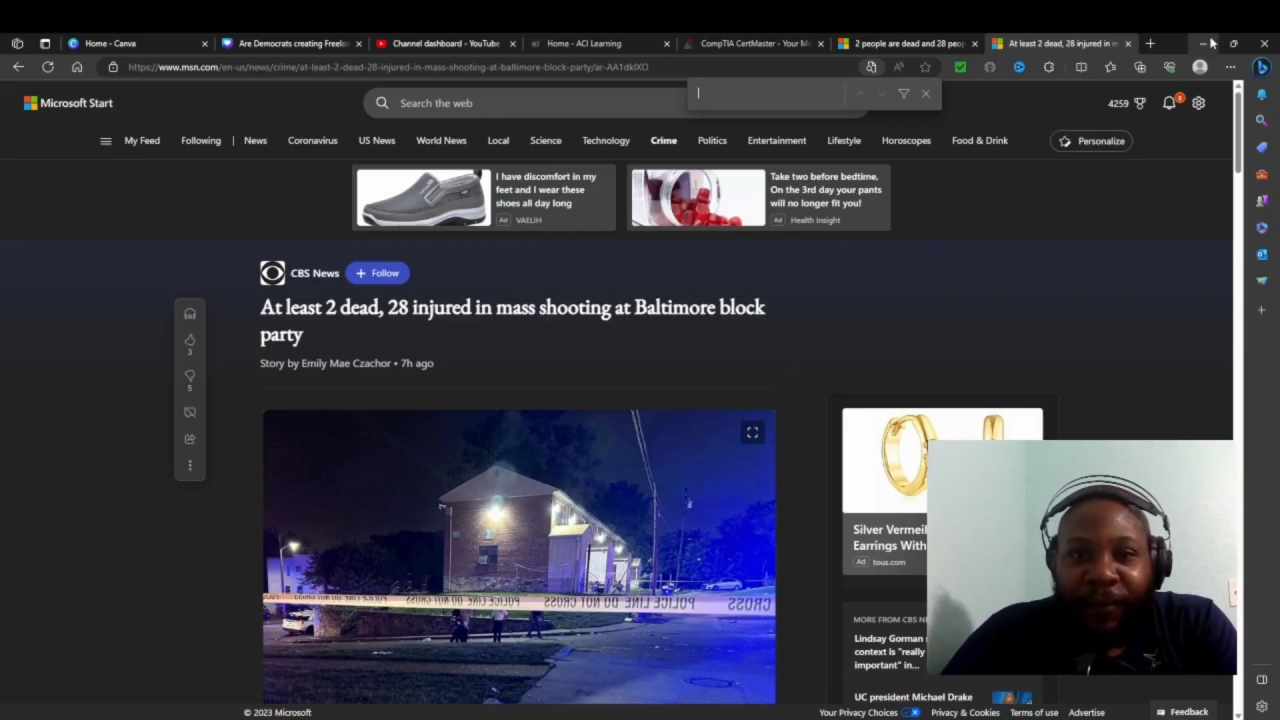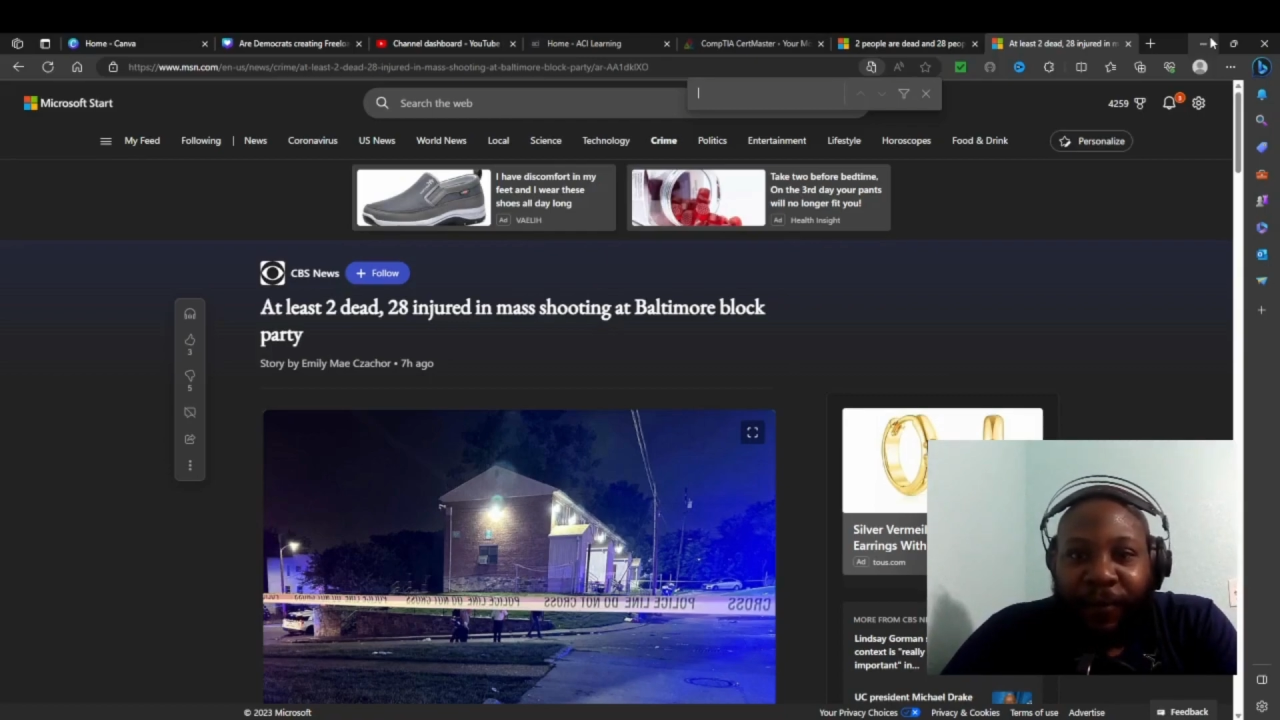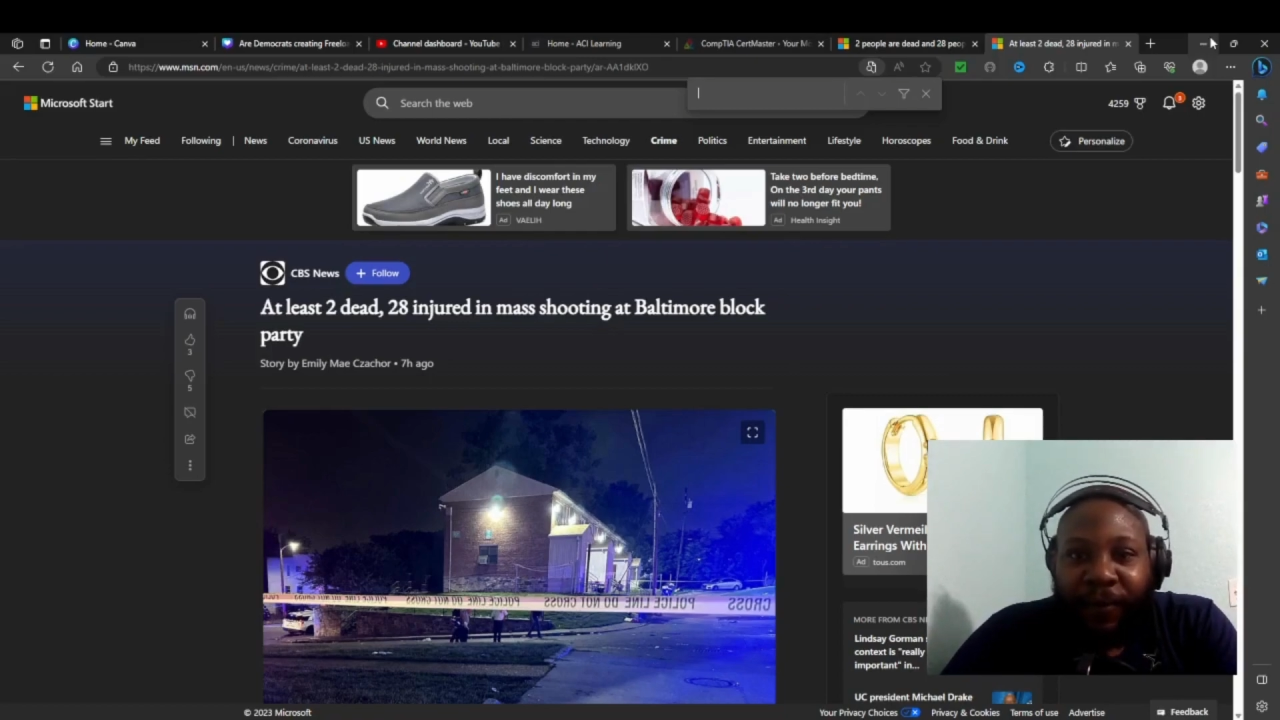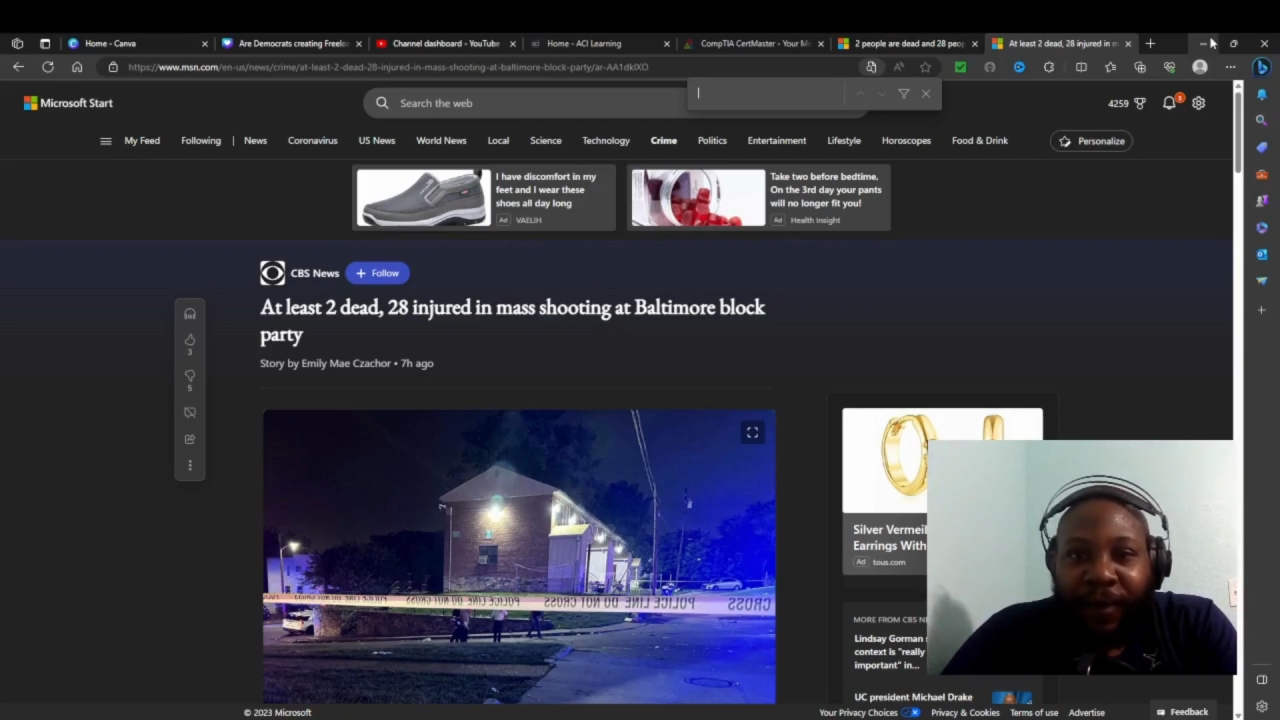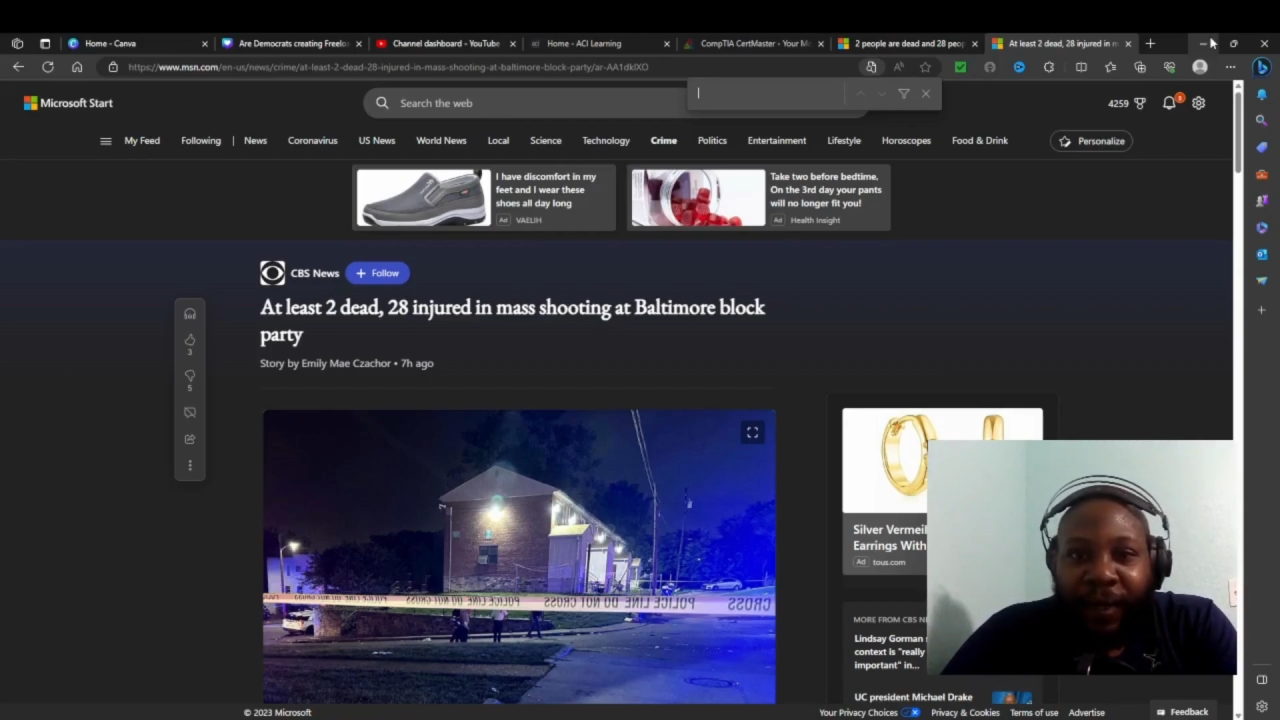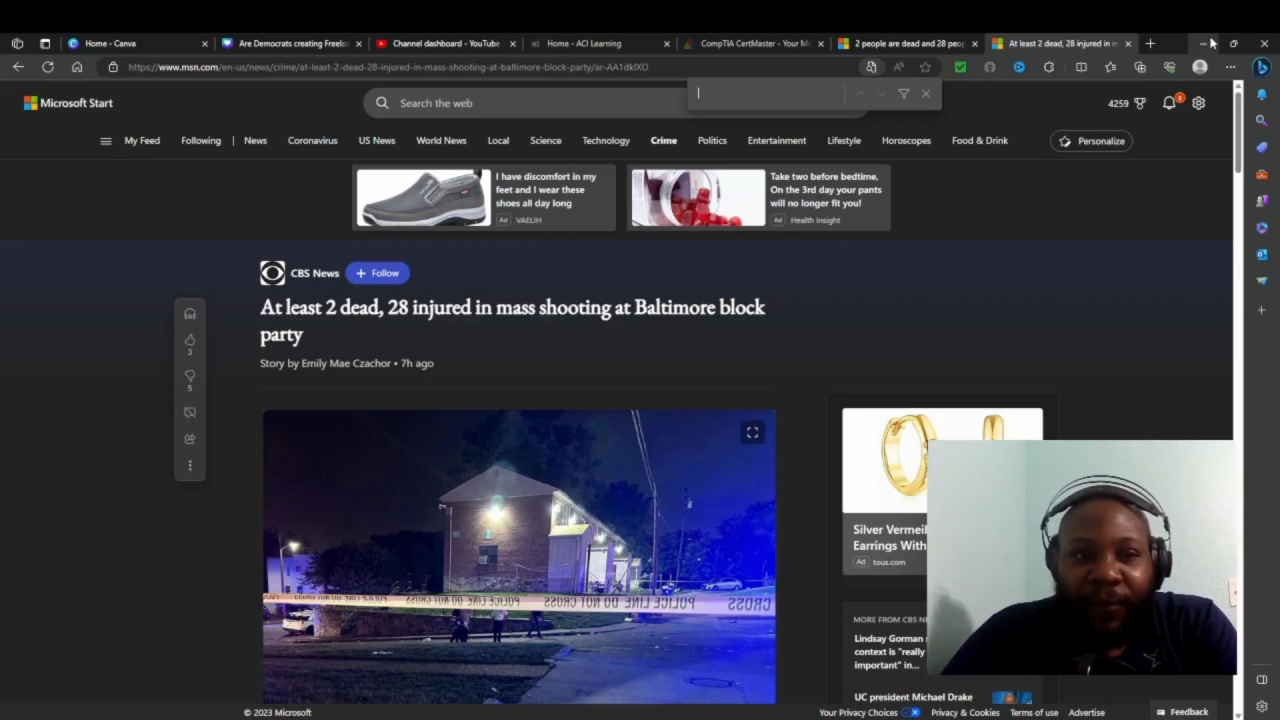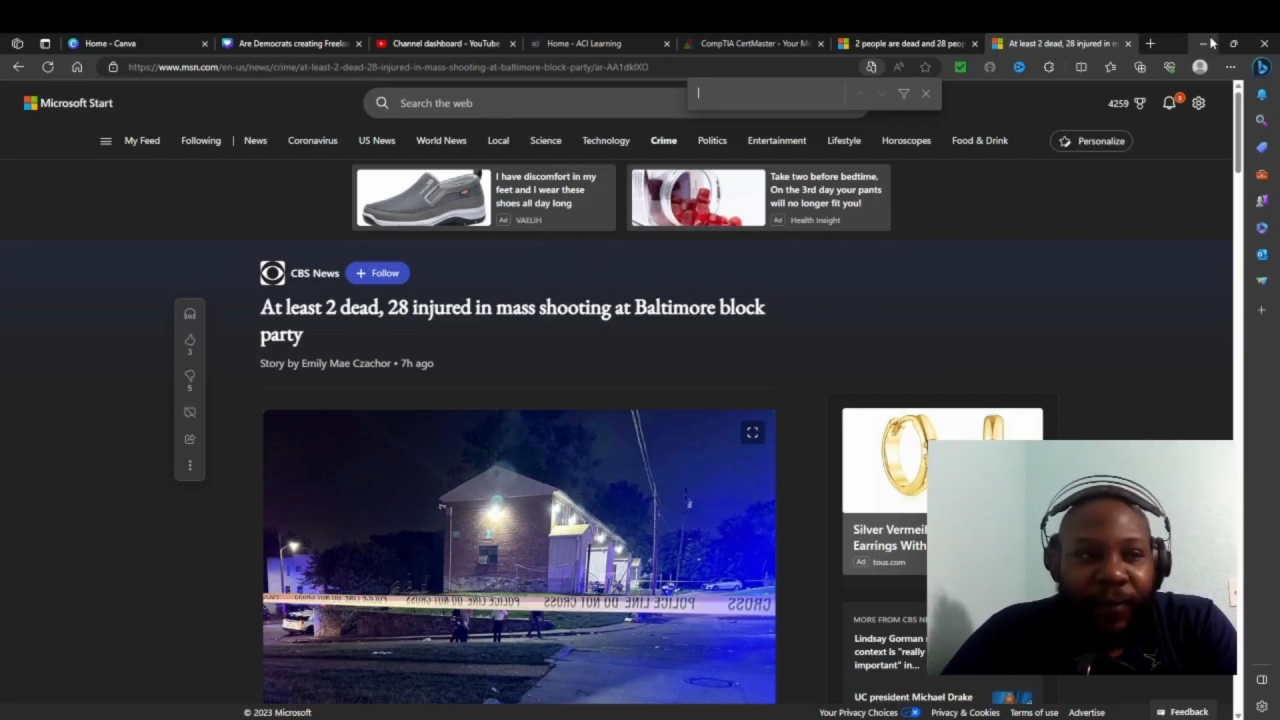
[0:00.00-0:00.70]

know how to act,